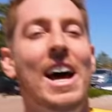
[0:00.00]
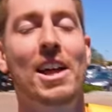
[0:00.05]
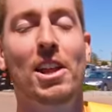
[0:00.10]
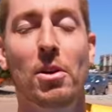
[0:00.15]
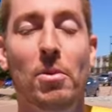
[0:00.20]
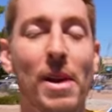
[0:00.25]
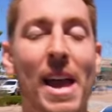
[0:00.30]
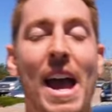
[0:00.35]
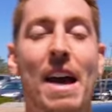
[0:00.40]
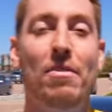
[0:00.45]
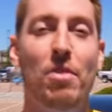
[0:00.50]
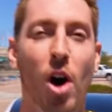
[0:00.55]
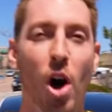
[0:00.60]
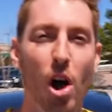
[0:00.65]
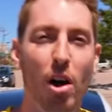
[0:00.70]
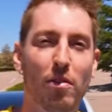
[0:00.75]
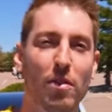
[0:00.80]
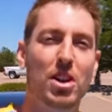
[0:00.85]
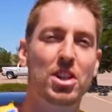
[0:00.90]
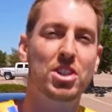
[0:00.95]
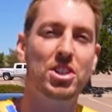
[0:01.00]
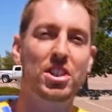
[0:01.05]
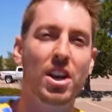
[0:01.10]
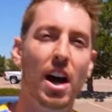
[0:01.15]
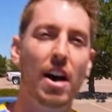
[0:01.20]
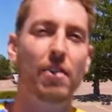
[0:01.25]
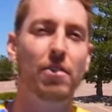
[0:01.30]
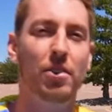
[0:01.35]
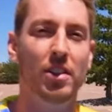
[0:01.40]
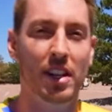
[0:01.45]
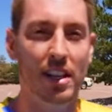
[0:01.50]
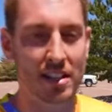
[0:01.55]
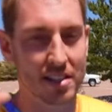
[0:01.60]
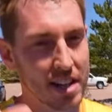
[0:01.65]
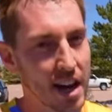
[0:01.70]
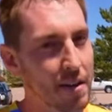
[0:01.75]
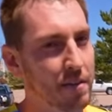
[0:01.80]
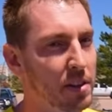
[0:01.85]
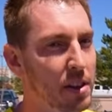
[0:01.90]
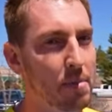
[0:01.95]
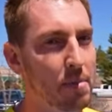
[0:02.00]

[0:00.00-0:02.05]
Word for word: Now that we have all of our stuff, it's time for